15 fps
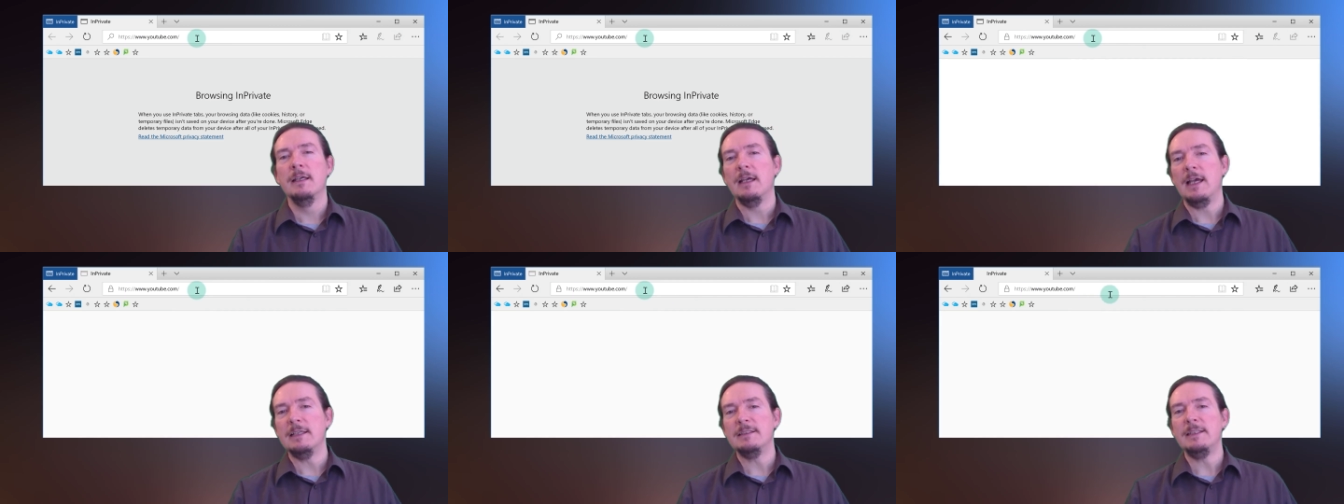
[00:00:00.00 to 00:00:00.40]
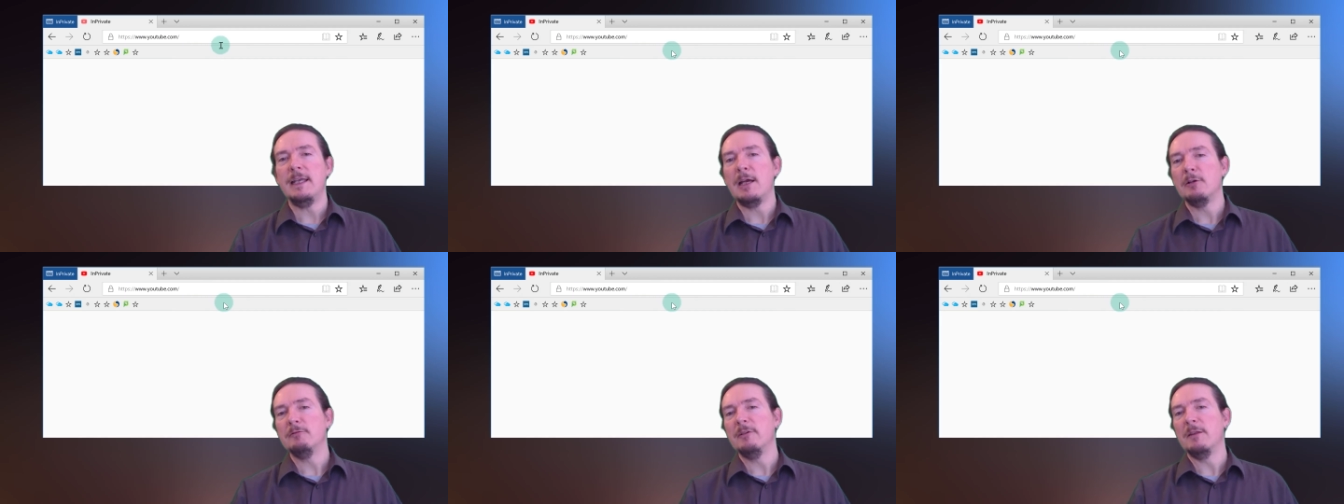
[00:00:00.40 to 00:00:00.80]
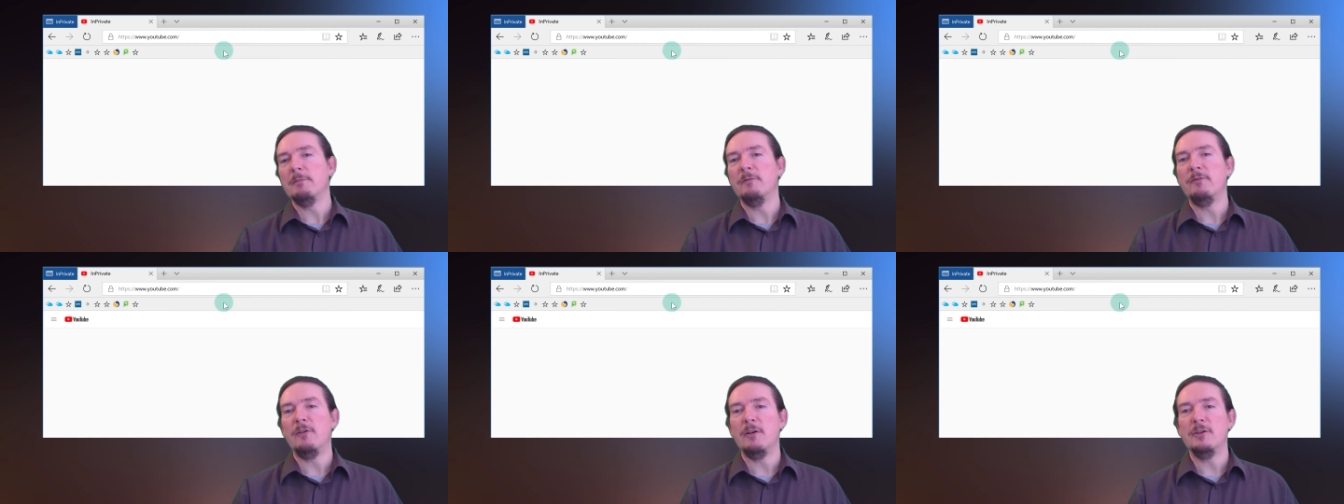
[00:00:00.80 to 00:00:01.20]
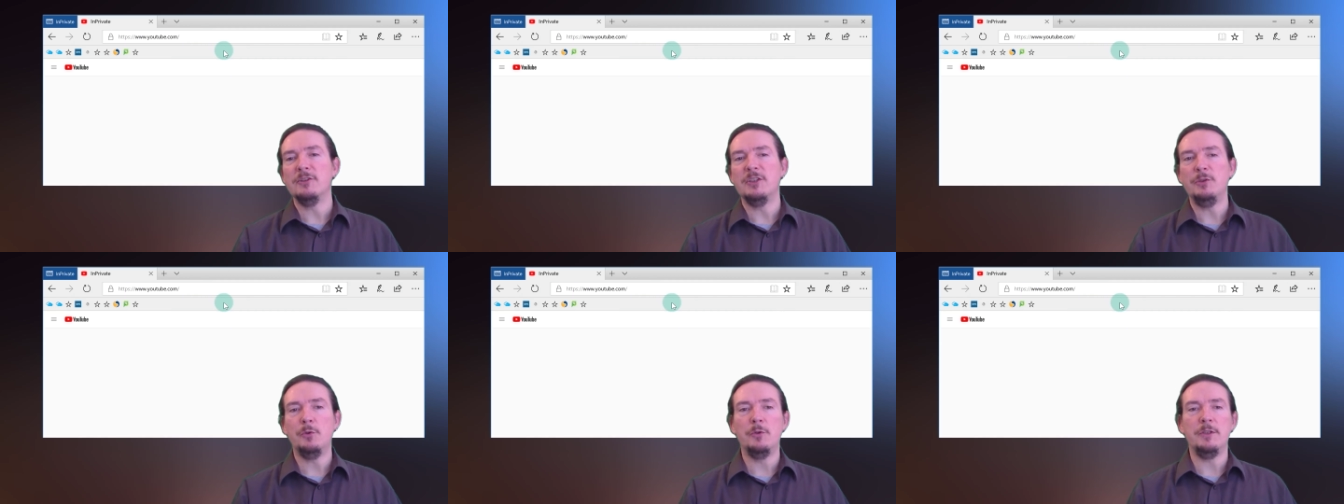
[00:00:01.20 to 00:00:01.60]
As the algorithm follows
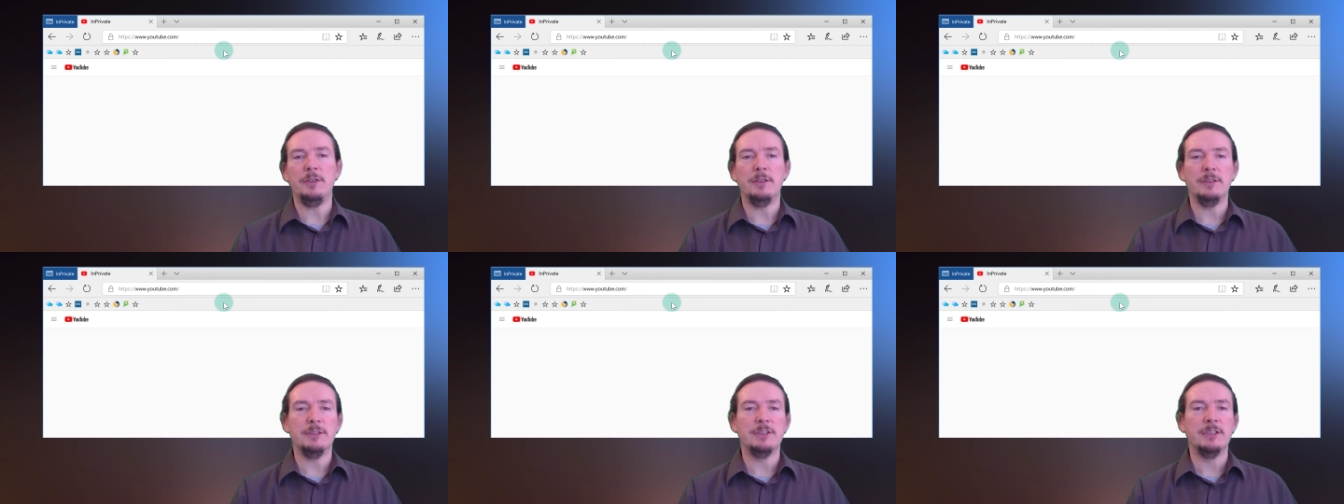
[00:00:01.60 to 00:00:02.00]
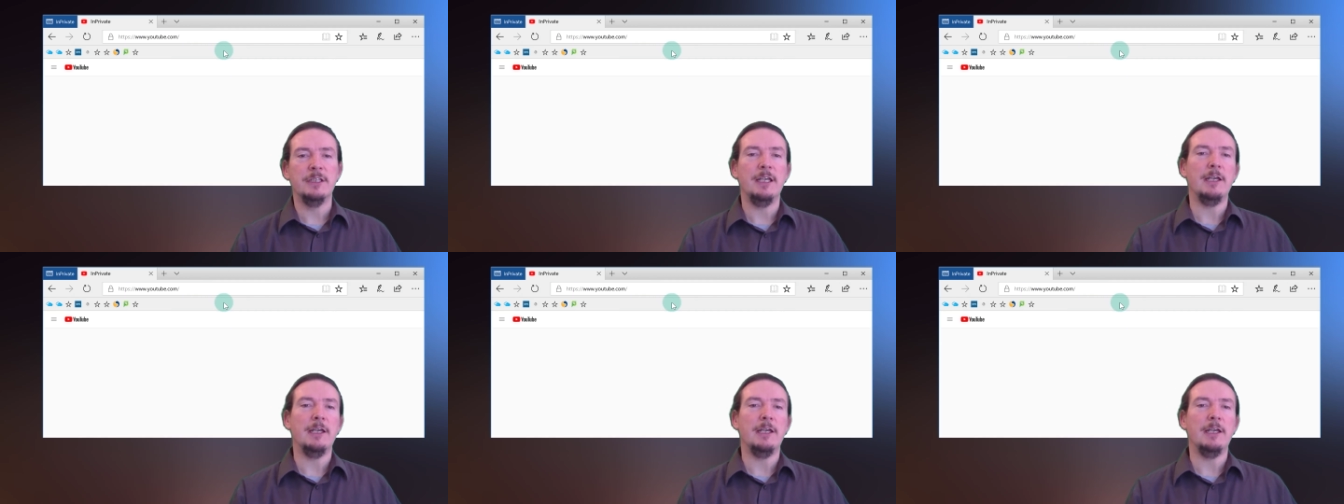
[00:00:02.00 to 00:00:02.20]
the audience